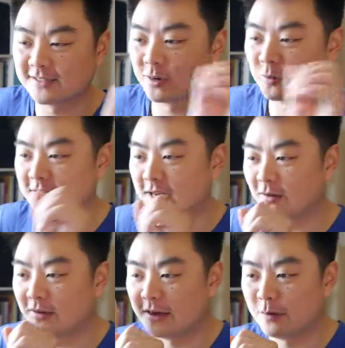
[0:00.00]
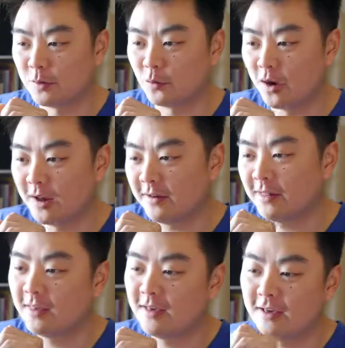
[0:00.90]
So we start with enemy
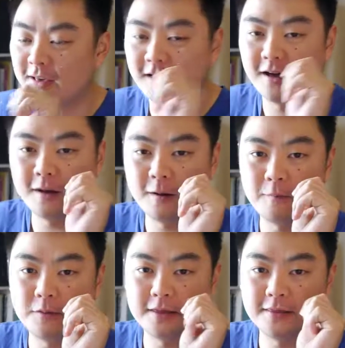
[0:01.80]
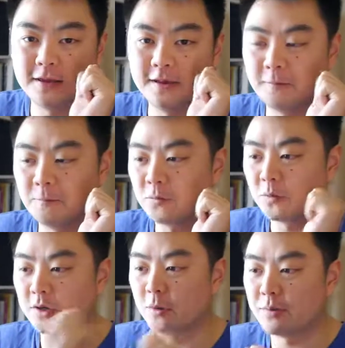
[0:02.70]
1, and then
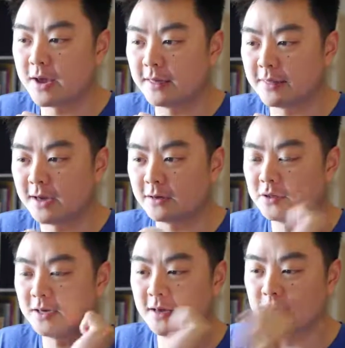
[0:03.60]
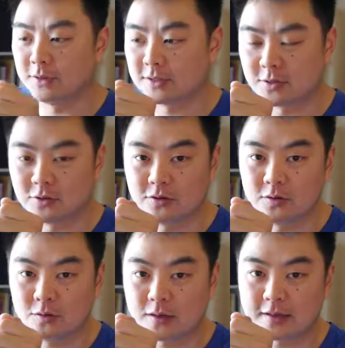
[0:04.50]
we compare that to enemy
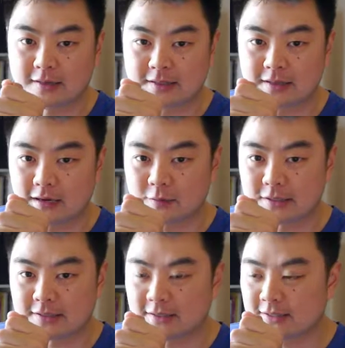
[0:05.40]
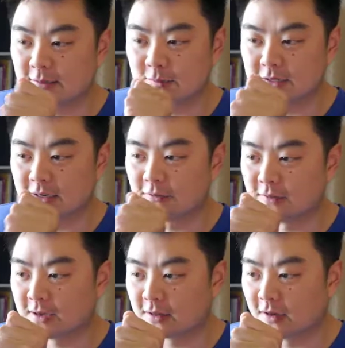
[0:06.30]
2 that is in the enemies list, and we see if
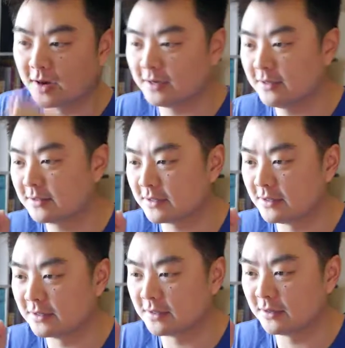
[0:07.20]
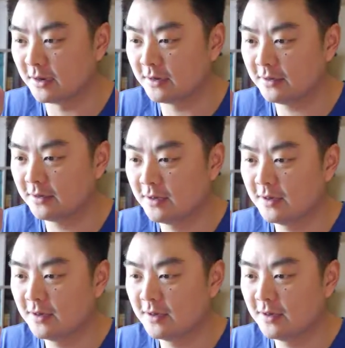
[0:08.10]
they're colliding, so is colliding.